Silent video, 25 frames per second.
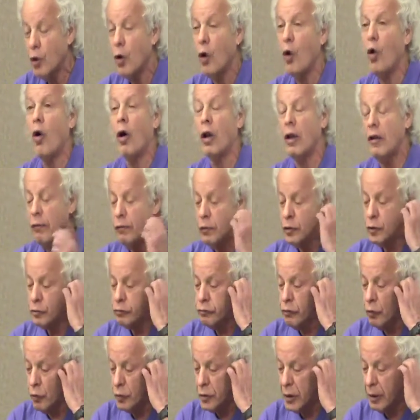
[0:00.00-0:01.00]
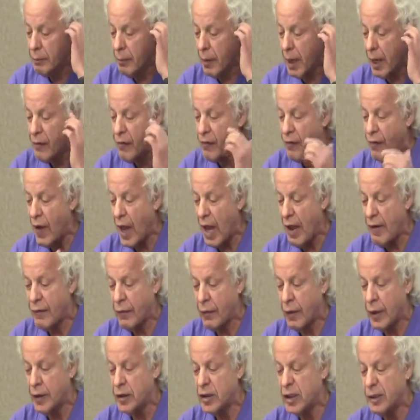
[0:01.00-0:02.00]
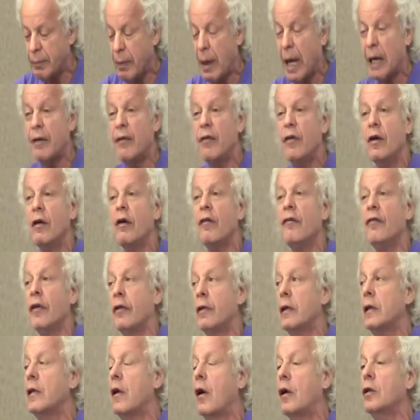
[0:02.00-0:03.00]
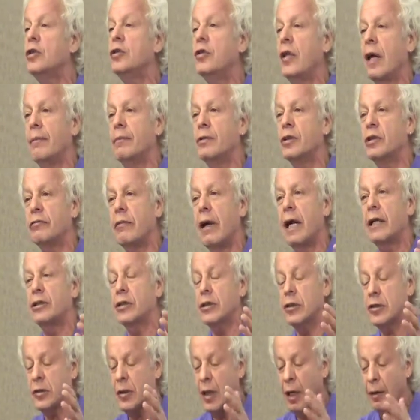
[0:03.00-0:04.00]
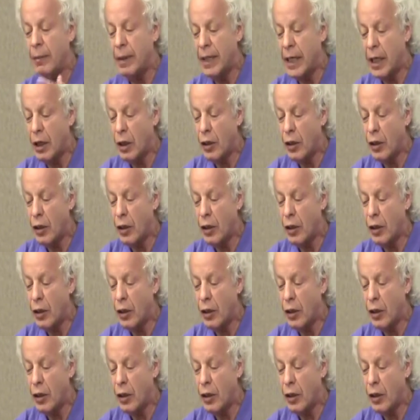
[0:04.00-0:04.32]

all of which ruled in my favor, and in spite of very large demonstrations, some